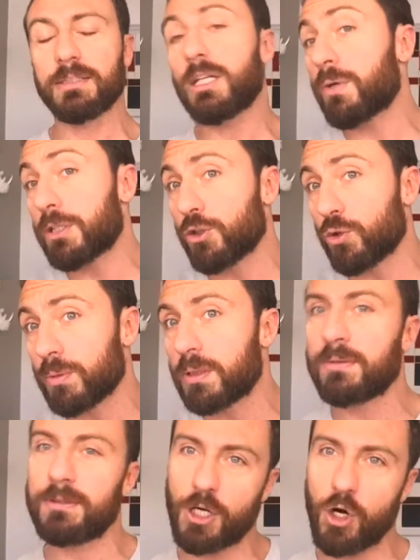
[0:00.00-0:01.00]
So we're doomed.
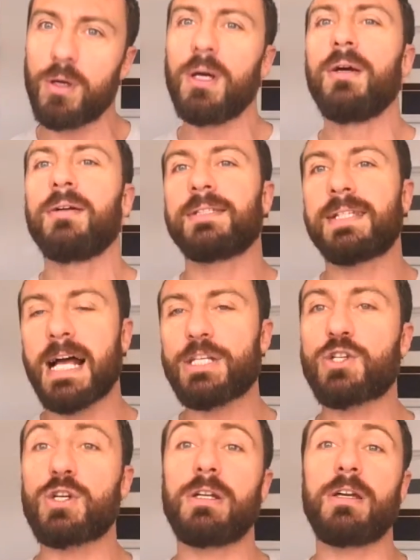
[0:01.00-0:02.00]
No, there's
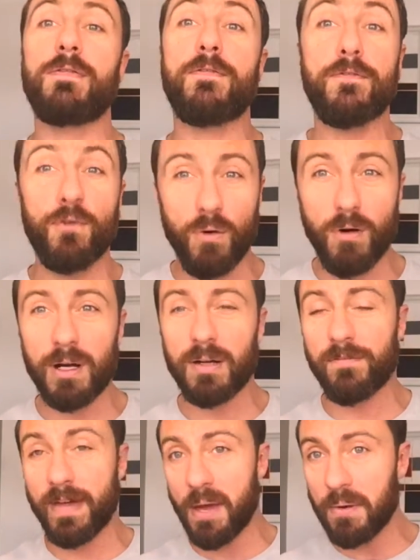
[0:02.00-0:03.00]
actually
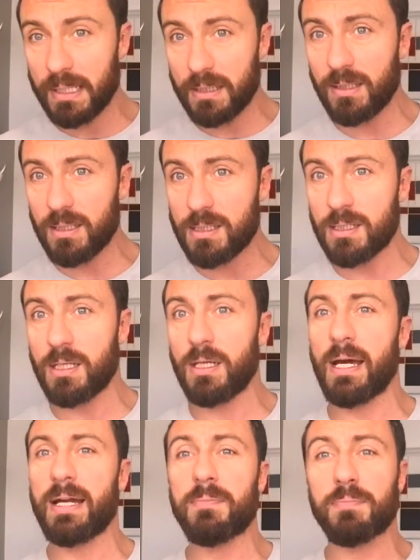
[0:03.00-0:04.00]
4 very
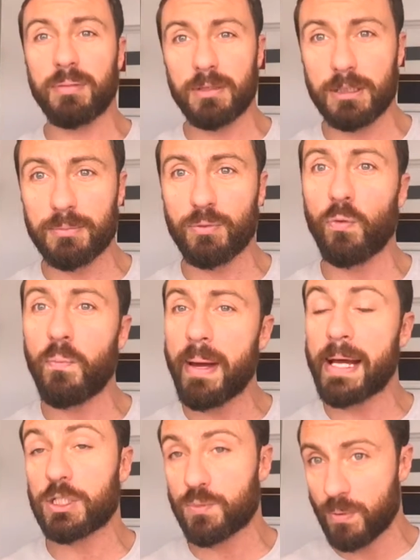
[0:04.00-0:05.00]
easy and applicable best